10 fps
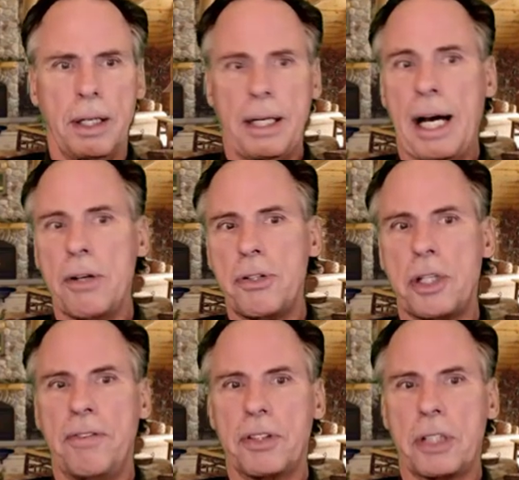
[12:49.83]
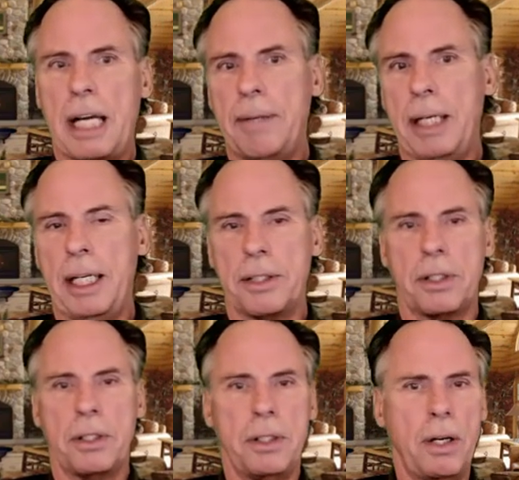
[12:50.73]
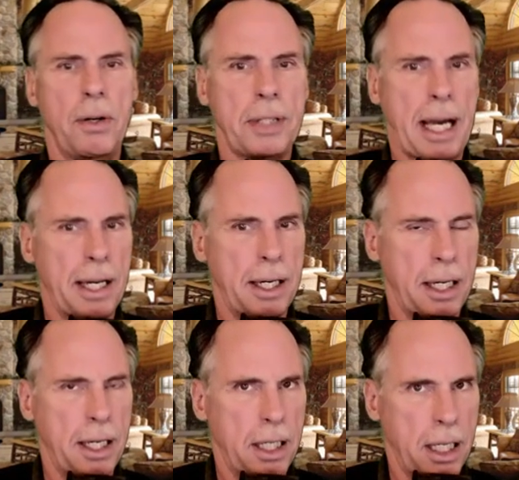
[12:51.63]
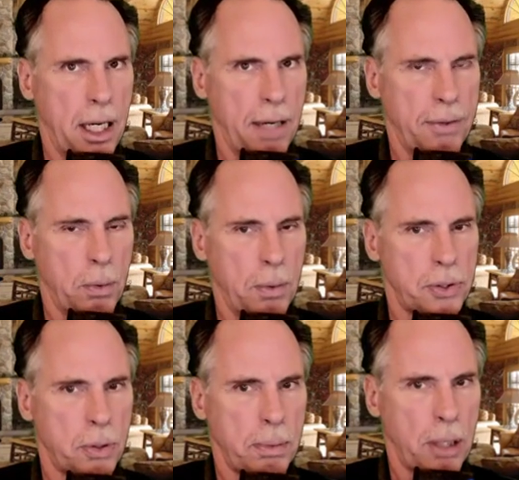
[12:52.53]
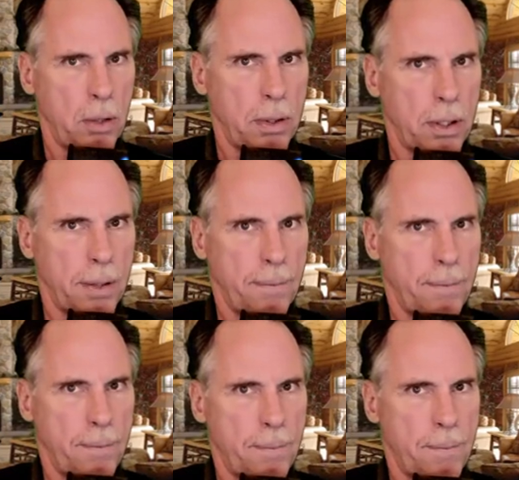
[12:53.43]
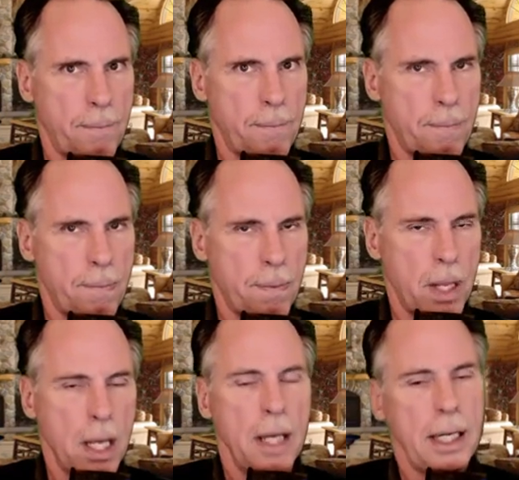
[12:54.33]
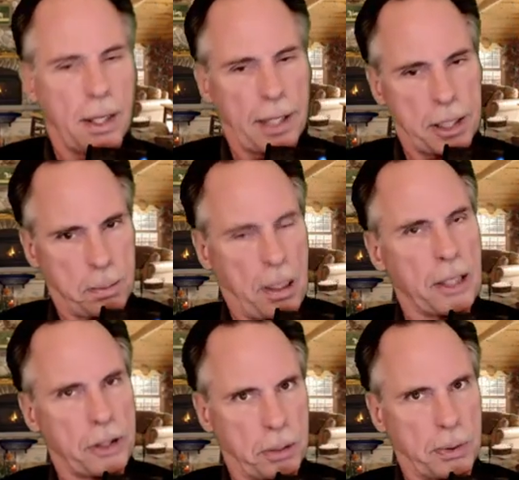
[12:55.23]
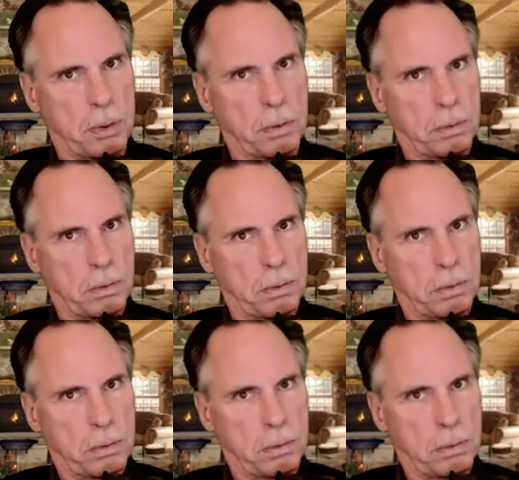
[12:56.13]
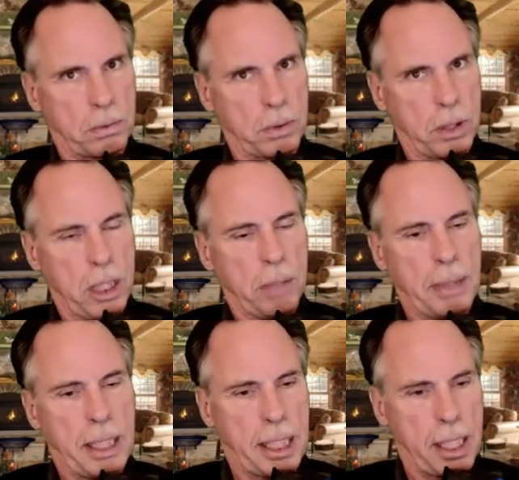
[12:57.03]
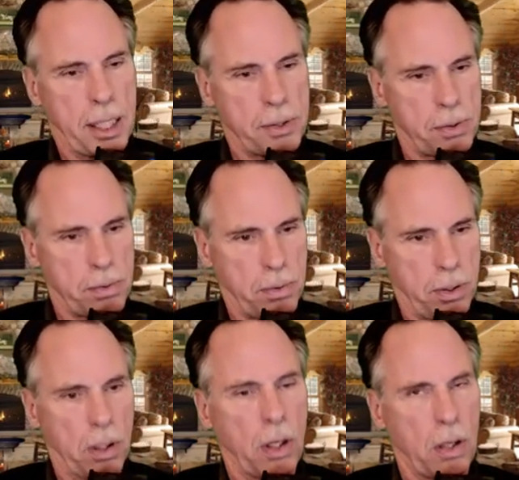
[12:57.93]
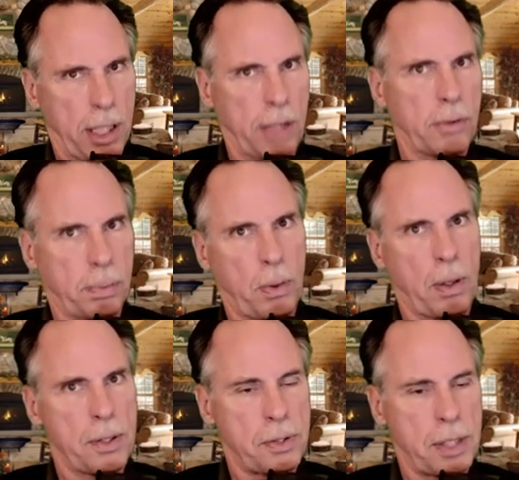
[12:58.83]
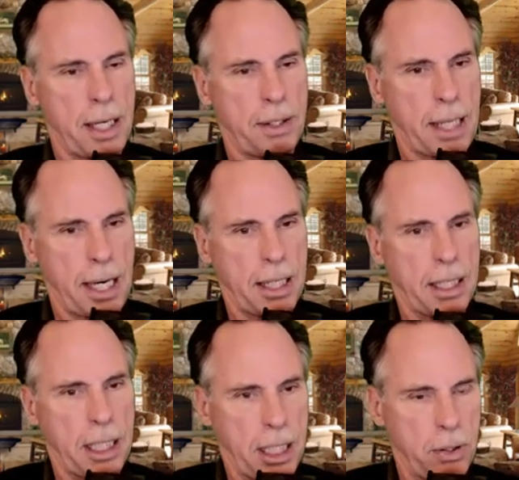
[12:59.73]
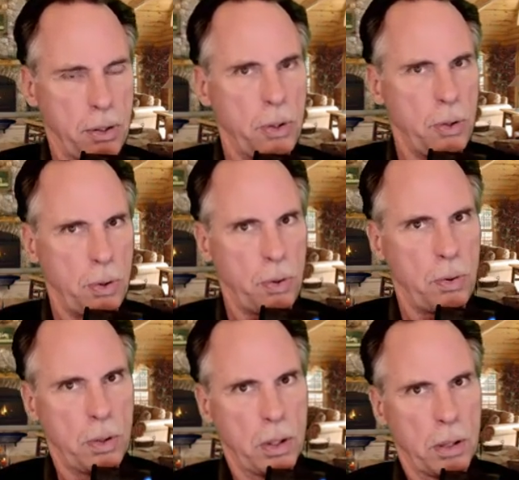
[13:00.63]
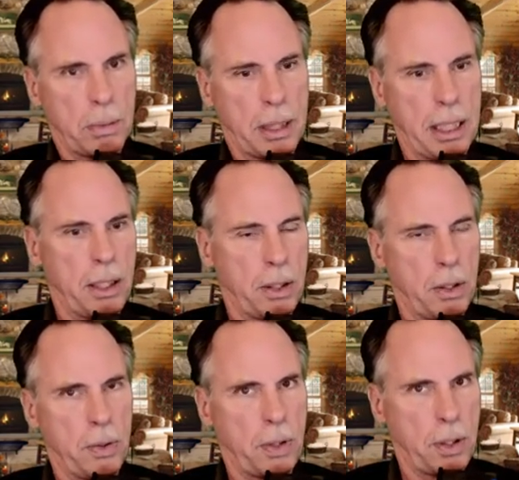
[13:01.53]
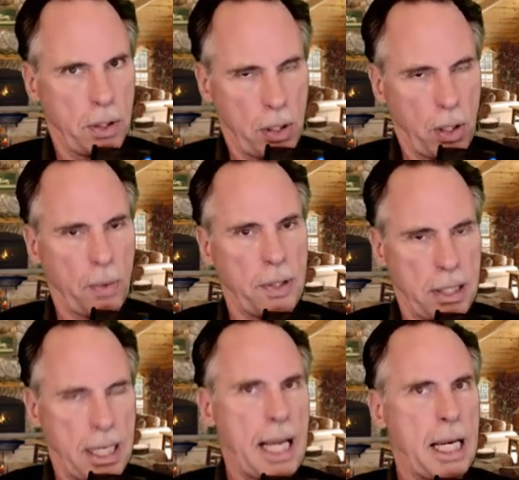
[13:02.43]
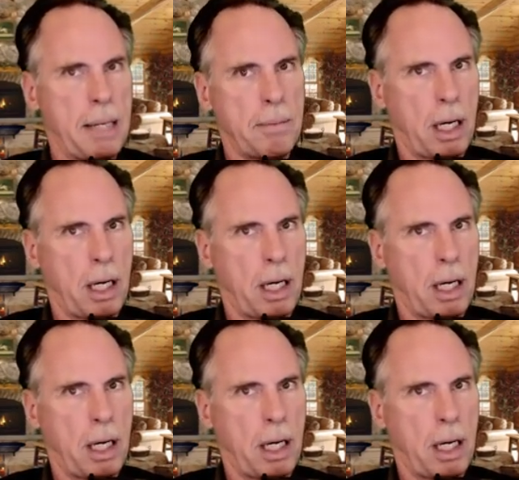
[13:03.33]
Now Schiff is claiming he doesn't know the identity of the whistleblower. Now that's possible because the earlier report said that he knew, but he didn't know the, know the name